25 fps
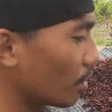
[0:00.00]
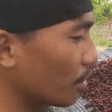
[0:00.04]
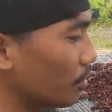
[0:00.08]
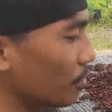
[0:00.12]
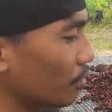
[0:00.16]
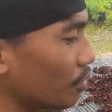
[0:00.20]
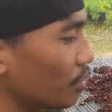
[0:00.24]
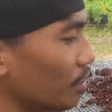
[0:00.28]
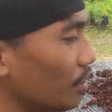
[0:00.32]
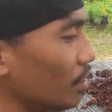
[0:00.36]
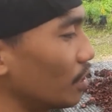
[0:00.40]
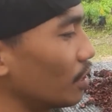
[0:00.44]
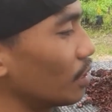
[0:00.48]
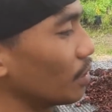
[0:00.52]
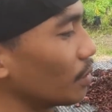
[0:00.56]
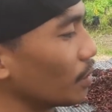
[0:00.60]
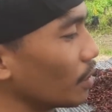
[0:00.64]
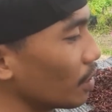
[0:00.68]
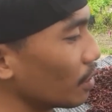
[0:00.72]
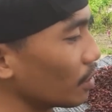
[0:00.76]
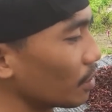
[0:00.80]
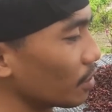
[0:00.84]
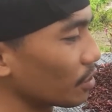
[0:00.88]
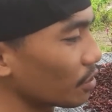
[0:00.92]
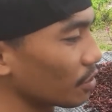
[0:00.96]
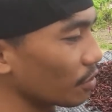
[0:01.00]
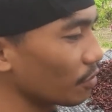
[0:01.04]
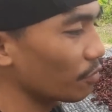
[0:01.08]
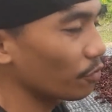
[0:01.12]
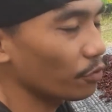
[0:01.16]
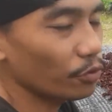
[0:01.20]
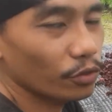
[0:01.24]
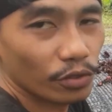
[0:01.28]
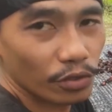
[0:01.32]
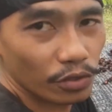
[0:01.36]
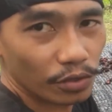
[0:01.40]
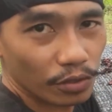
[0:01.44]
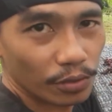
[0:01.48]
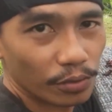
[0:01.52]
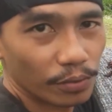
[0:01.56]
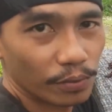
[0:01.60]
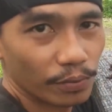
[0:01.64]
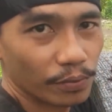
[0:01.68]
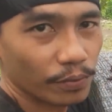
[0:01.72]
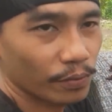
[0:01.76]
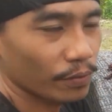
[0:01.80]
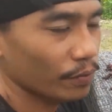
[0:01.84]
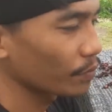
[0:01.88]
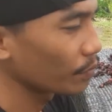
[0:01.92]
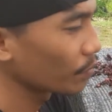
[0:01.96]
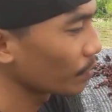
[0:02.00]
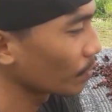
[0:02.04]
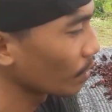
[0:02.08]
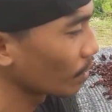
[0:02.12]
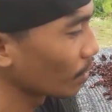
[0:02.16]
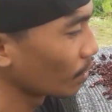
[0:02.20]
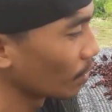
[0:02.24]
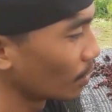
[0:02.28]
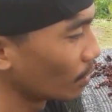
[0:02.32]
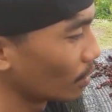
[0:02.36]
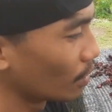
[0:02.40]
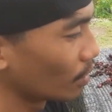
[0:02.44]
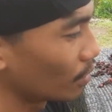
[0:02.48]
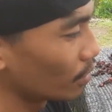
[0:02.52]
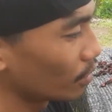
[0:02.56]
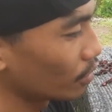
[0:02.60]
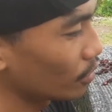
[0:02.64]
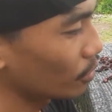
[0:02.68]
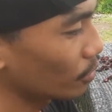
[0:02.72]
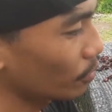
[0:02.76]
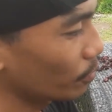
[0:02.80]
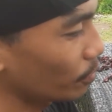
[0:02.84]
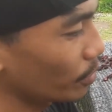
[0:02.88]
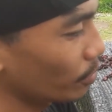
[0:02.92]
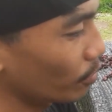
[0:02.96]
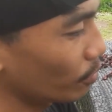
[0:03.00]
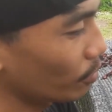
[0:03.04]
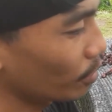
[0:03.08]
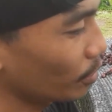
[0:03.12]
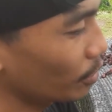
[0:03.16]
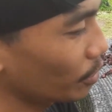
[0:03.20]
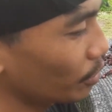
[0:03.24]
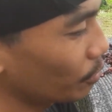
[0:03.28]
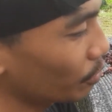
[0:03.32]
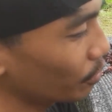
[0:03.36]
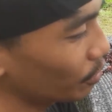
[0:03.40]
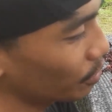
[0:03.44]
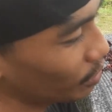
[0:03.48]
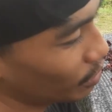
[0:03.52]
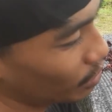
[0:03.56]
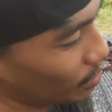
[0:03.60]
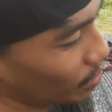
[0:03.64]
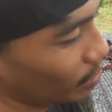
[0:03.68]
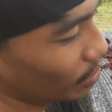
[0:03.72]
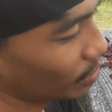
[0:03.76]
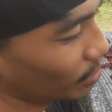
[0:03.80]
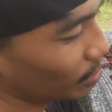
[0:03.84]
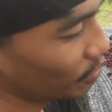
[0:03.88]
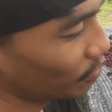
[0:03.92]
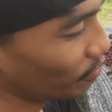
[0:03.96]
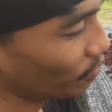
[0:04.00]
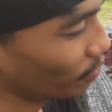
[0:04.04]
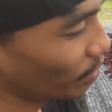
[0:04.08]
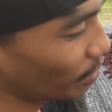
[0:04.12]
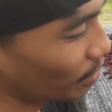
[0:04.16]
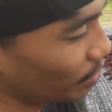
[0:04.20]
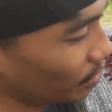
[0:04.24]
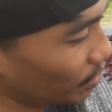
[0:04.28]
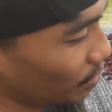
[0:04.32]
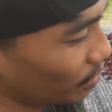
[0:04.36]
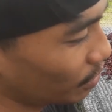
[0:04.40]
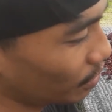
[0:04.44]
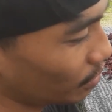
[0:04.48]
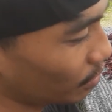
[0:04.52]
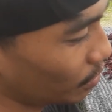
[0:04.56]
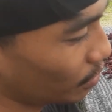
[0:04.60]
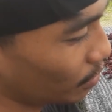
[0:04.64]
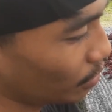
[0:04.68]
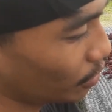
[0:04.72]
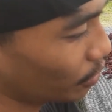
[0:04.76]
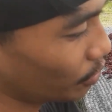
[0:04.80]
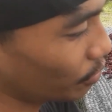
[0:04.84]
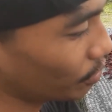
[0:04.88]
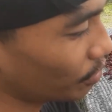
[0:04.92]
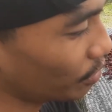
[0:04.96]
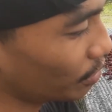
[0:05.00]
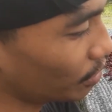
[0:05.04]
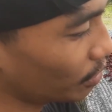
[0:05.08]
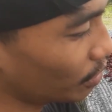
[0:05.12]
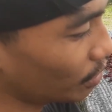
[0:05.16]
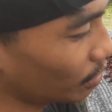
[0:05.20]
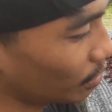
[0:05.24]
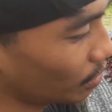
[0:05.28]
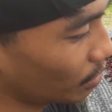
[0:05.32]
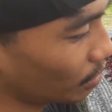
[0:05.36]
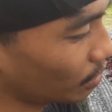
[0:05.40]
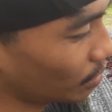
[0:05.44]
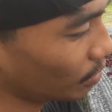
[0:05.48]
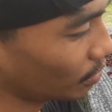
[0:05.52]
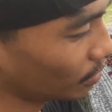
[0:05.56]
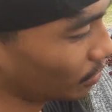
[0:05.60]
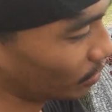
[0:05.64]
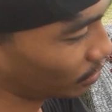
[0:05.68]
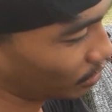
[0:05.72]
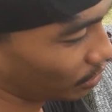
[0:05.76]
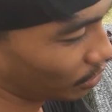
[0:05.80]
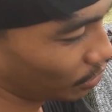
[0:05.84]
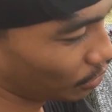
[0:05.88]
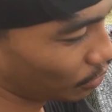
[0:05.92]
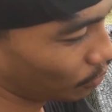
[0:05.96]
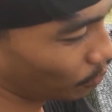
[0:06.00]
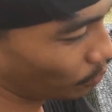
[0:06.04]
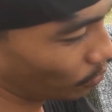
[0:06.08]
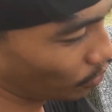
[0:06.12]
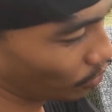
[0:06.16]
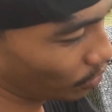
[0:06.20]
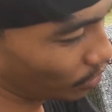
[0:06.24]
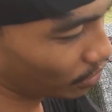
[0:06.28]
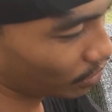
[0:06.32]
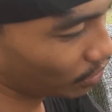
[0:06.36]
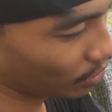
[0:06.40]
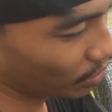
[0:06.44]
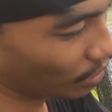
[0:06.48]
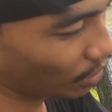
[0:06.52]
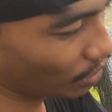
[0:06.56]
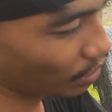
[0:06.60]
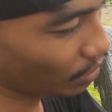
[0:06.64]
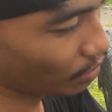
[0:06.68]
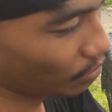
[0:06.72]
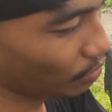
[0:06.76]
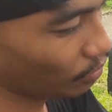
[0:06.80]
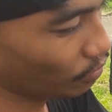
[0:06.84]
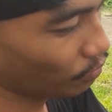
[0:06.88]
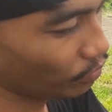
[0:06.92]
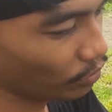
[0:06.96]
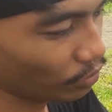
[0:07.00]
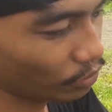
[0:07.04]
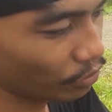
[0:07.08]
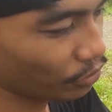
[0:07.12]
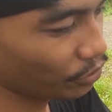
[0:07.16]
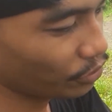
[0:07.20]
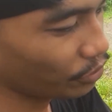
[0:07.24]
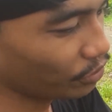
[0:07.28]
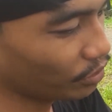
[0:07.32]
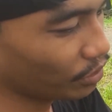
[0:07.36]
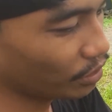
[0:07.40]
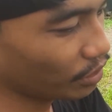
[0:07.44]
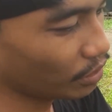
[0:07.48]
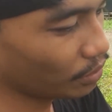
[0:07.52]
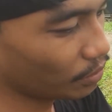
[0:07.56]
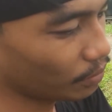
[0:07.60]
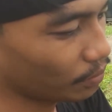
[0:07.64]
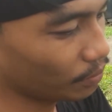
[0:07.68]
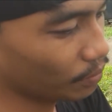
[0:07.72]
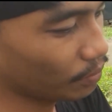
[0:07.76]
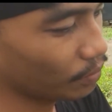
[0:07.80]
You see, this is the fruit. So we only use this flesh. You see the seed spot inside. We don't use it.